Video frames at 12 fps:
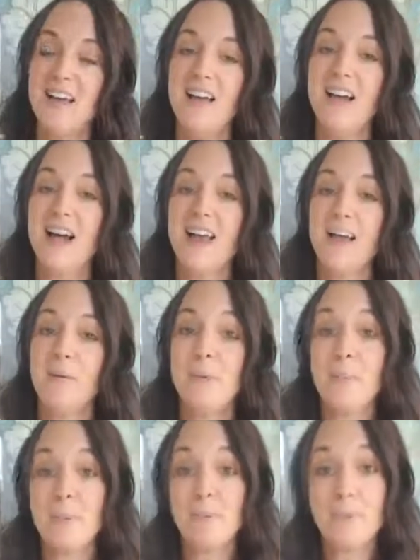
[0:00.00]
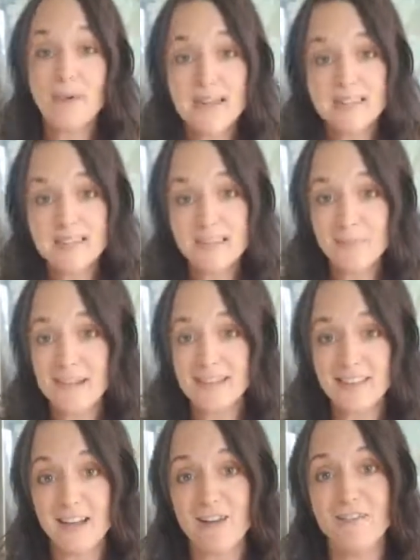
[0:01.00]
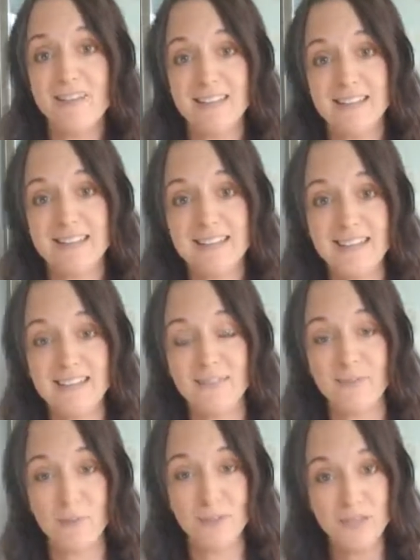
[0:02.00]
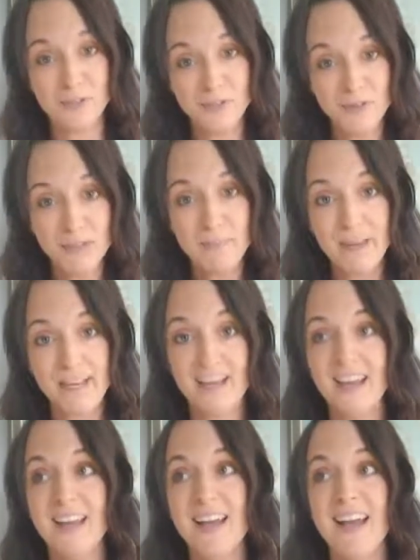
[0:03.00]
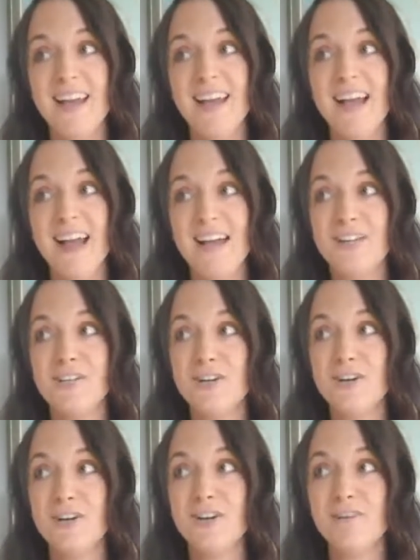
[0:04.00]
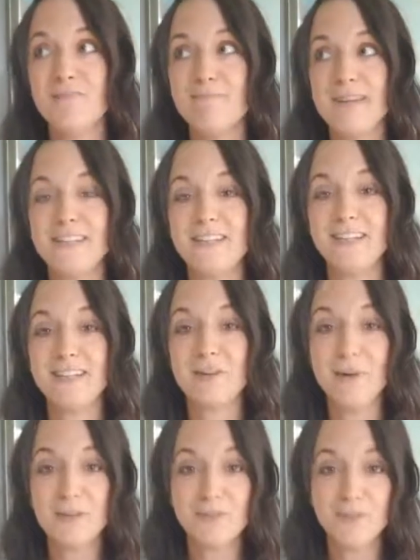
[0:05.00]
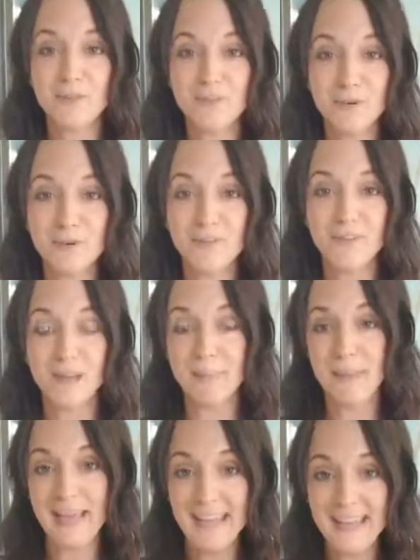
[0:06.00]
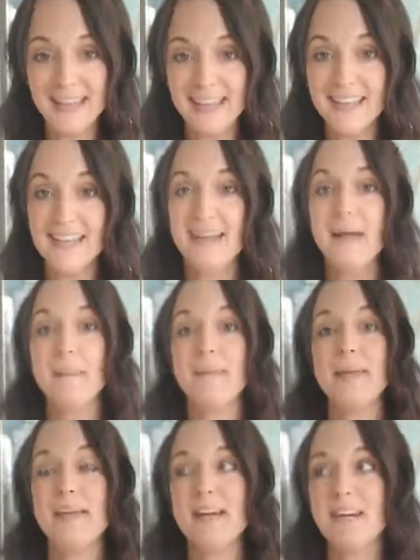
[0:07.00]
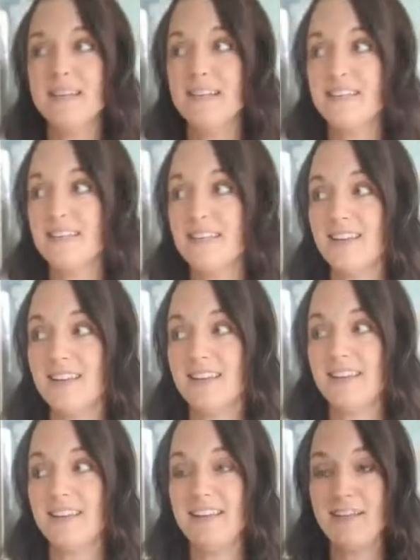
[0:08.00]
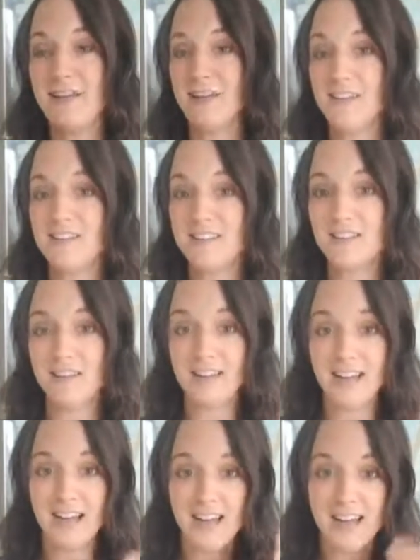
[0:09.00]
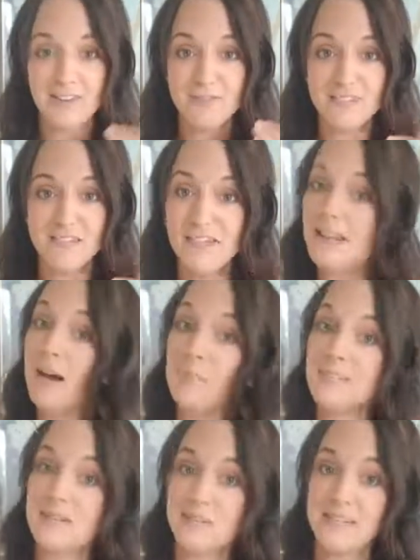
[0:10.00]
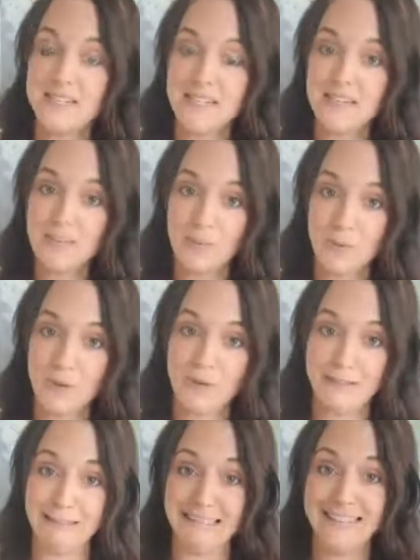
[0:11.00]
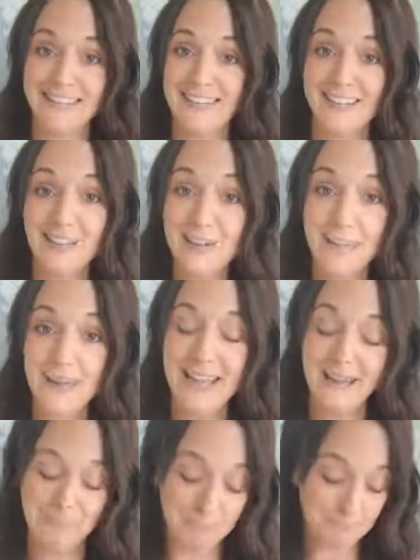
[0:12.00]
and I would be bracing myself in the seat for when they're doing the picking, and you're basically going through the roof in pain because I had receding gums and my teeth were in a lot of pain.